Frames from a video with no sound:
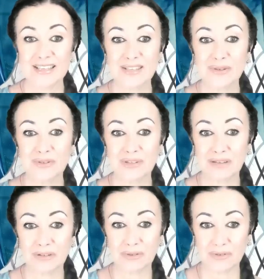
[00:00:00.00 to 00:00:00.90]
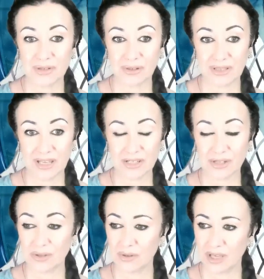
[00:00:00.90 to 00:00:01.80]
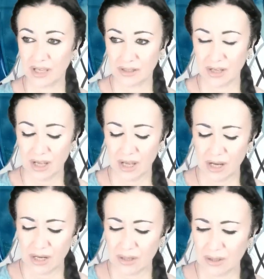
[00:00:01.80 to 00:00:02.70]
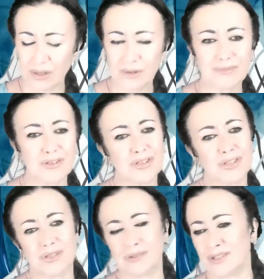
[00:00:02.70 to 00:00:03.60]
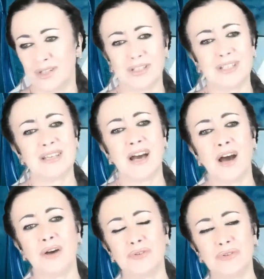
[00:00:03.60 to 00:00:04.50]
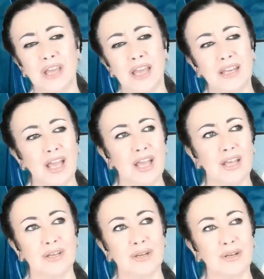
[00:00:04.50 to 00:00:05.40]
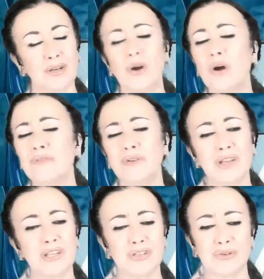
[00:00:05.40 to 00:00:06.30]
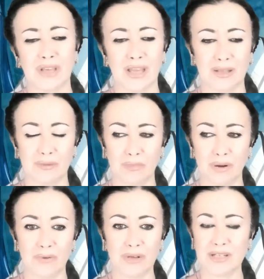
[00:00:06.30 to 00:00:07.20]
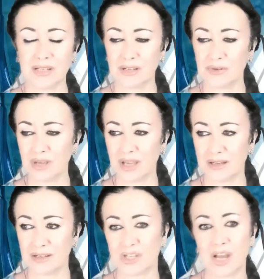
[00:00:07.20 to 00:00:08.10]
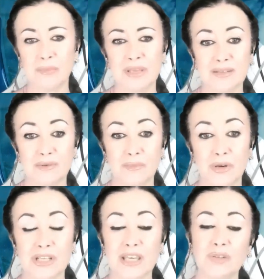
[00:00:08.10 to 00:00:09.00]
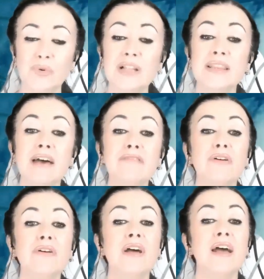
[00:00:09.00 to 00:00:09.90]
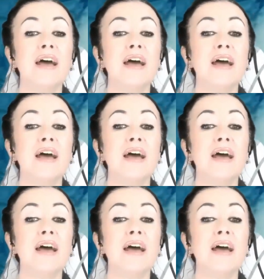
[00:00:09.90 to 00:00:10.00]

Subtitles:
So you never lose the connection. You can shut it down, you can cover it, you can blur it, and you can jam it, but it will never,